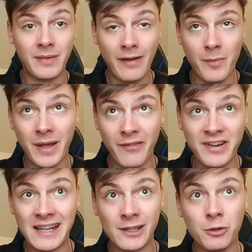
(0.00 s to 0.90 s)
have a bit of an
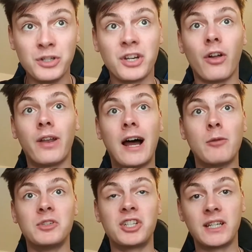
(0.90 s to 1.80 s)
illusion on how
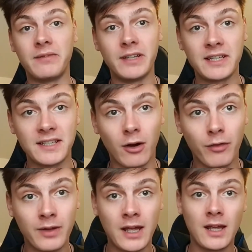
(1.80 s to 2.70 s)
much you're giving
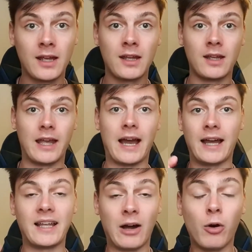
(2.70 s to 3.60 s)
yourself.
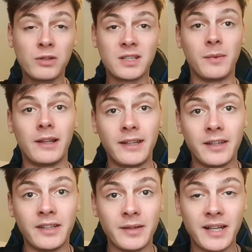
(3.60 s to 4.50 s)
Ultimately,
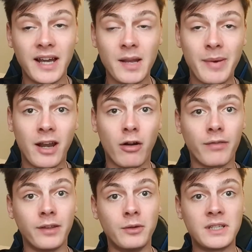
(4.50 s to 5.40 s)
you're kind of better
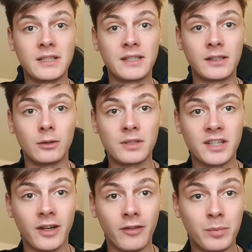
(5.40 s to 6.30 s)
off using single
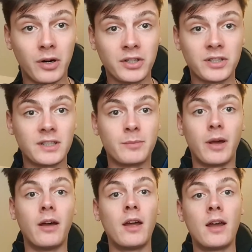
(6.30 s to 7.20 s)
serve portions,
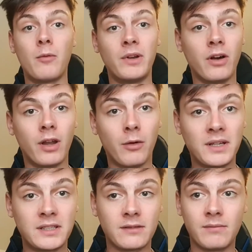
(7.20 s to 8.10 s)
but we don't
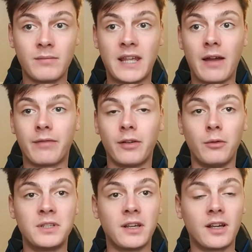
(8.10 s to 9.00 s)
always get
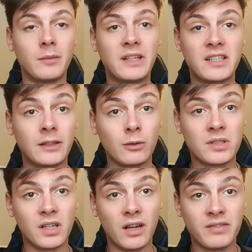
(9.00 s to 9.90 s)
foods that come in single
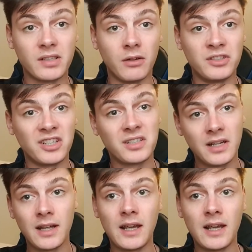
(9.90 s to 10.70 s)
serve, so just